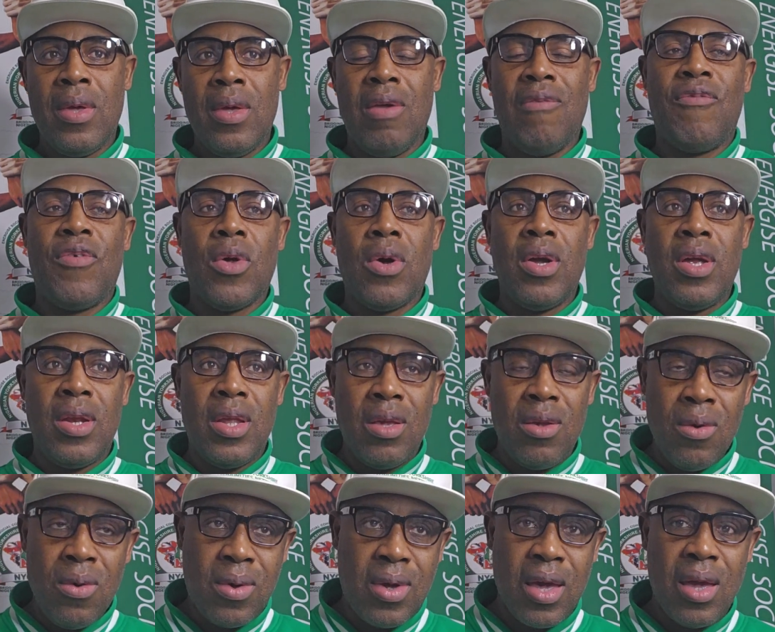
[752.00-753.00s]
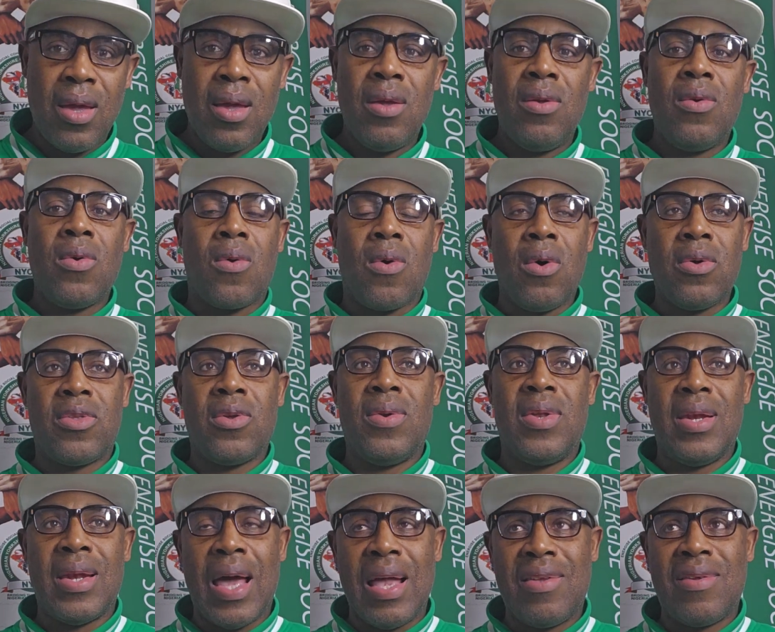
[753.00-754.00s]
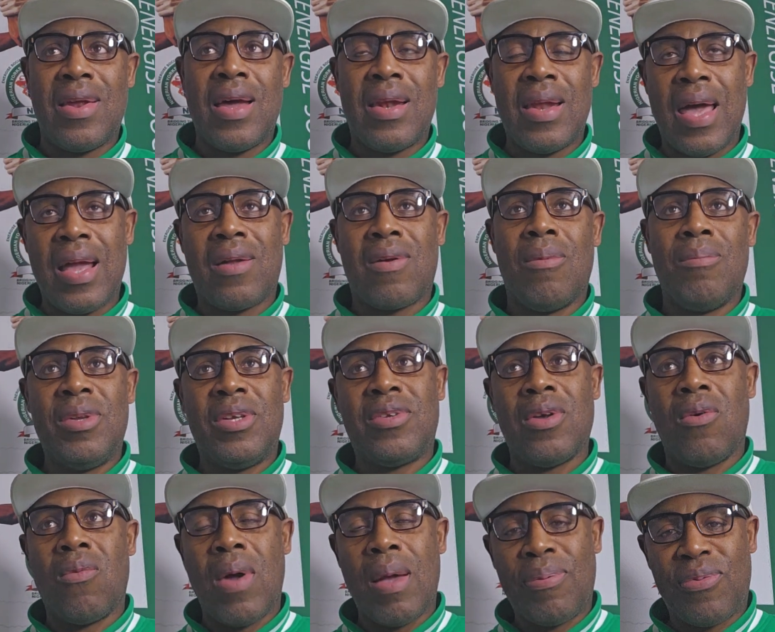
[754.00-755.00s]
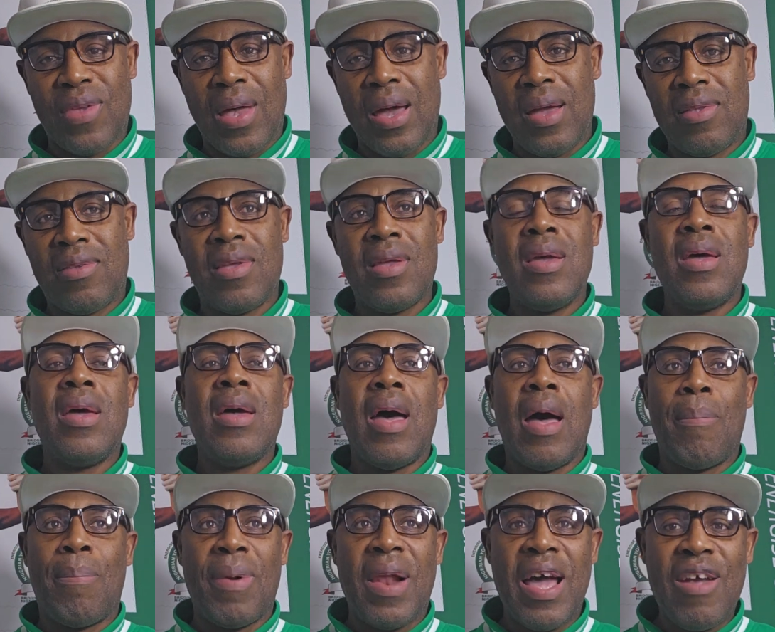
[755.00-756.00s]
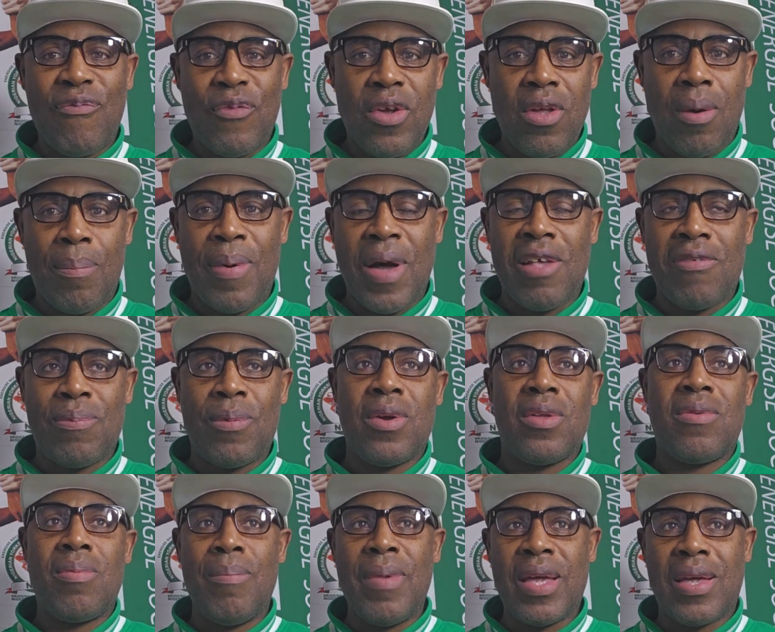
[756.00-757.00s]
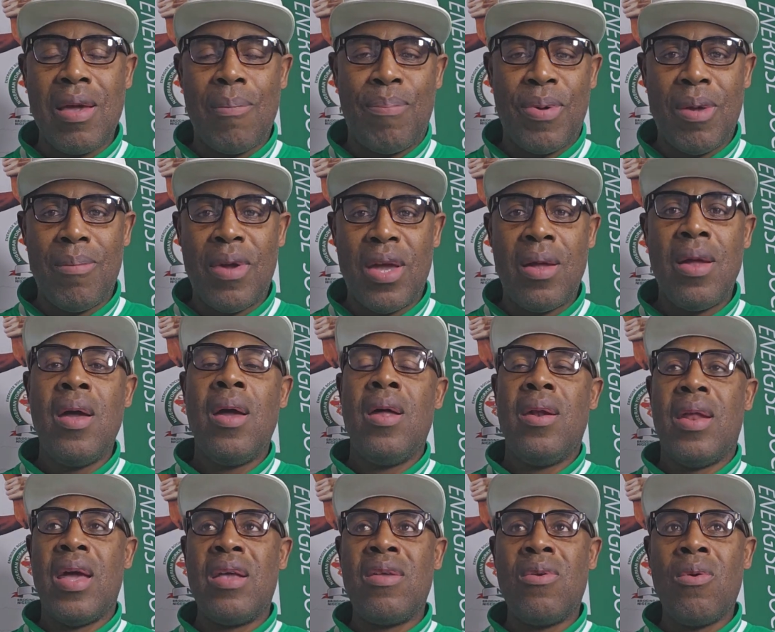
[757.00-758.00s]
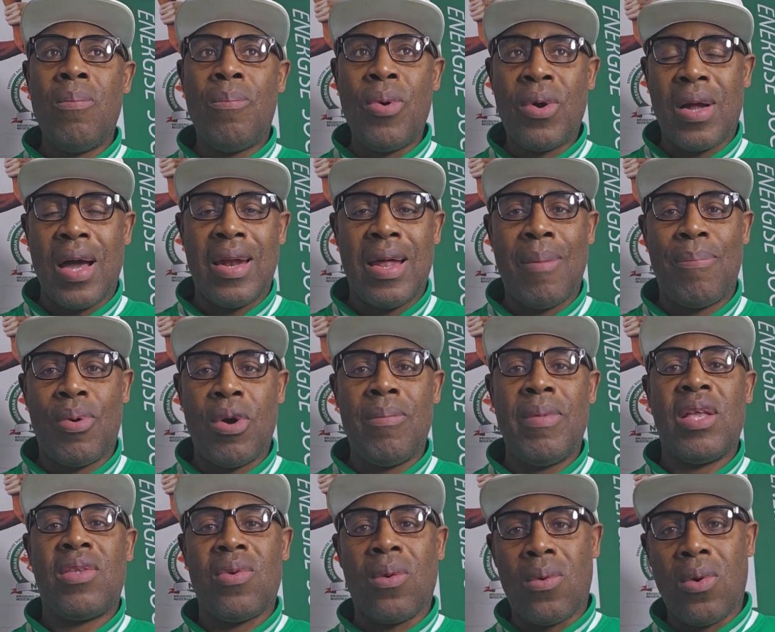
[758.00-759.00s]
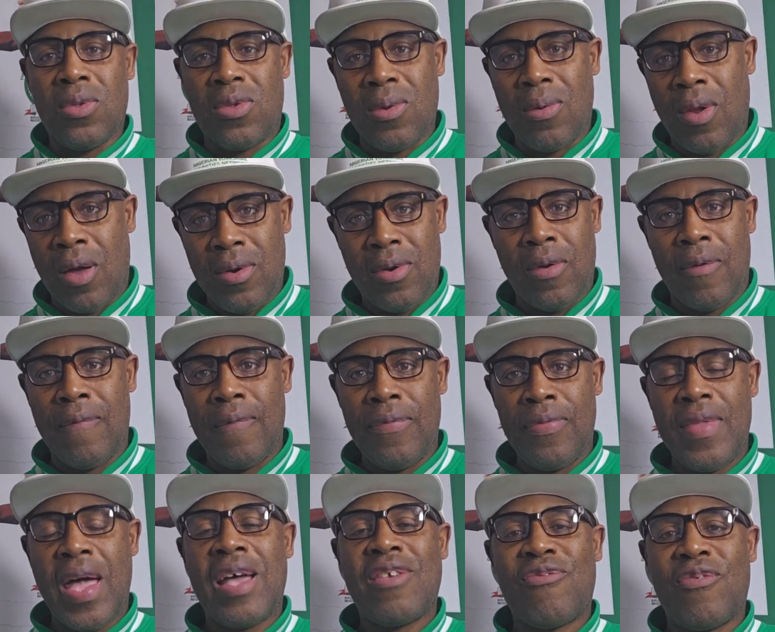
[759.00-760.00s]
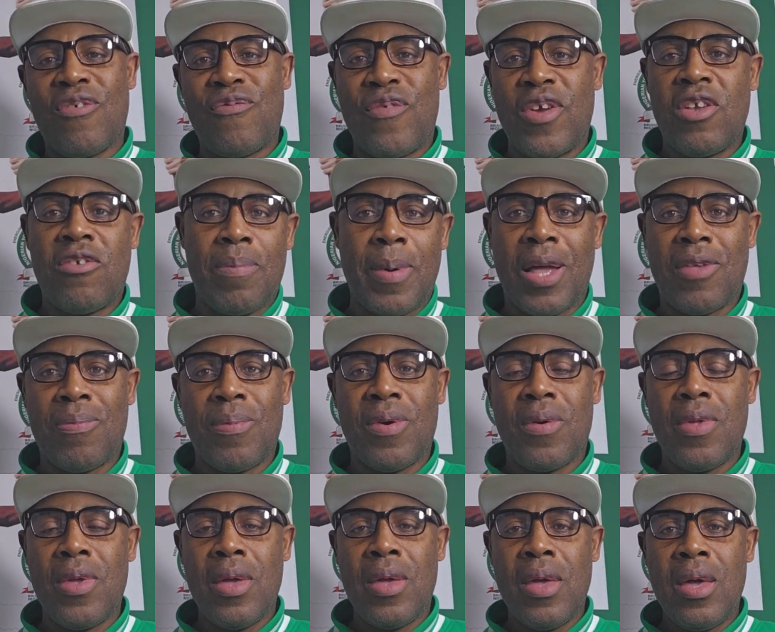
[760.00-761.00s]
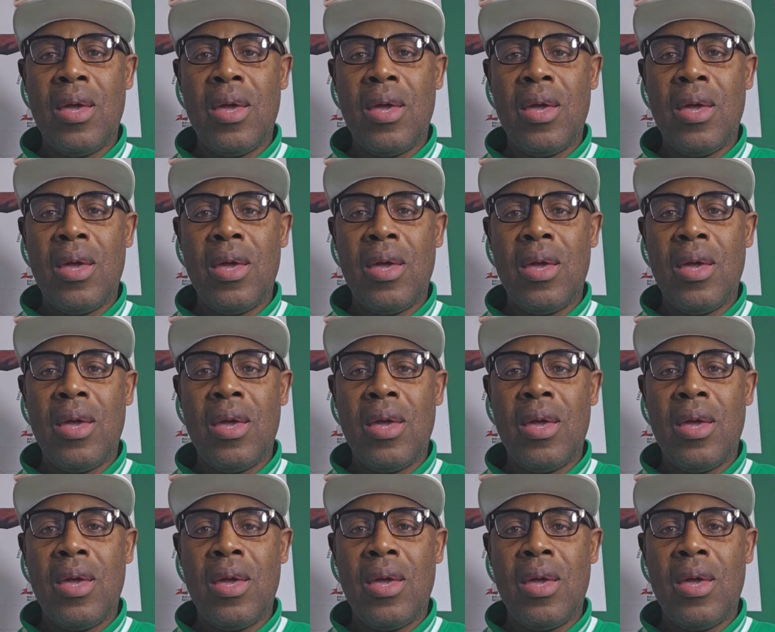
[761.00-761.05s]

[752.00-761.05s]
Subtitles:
If you're in the UK, you go to the Nigerian High Commission website, apply for your passport, make a payment, then you book an appointment to go to London. That's for fresh passport.